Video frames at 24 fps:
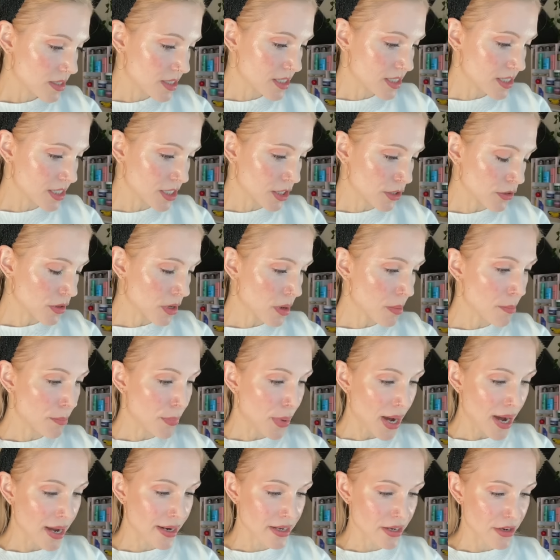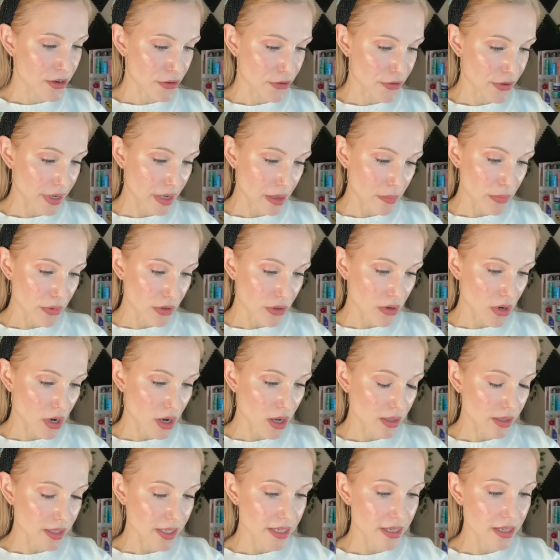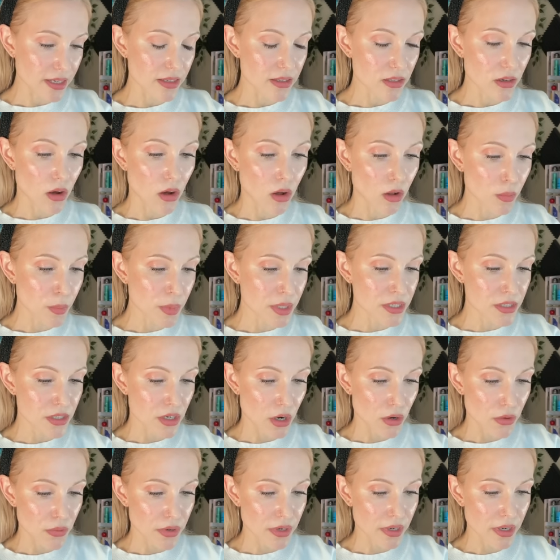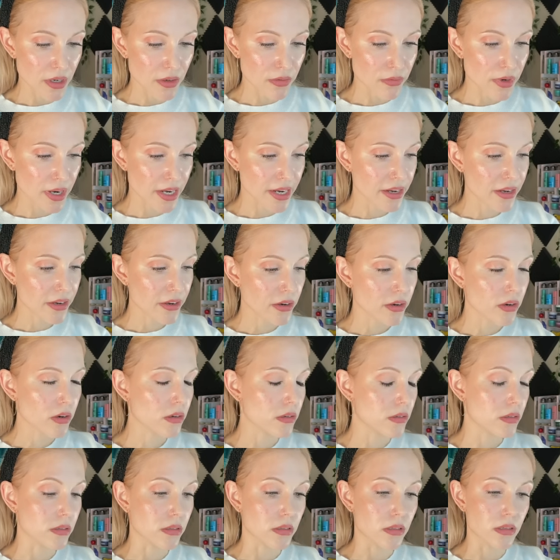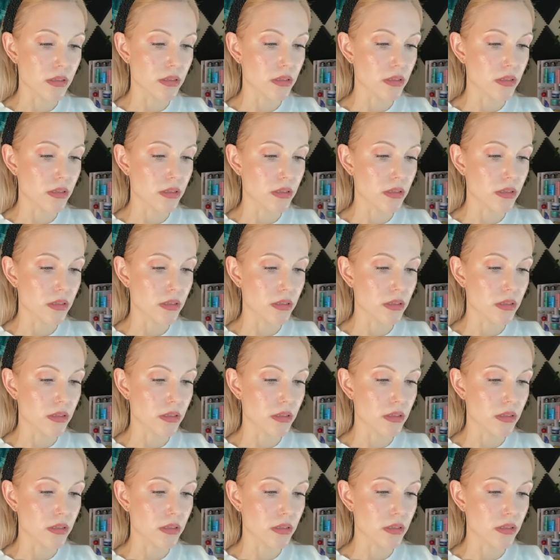serum body cream, they're calling it. Almond coconut right here. Oh.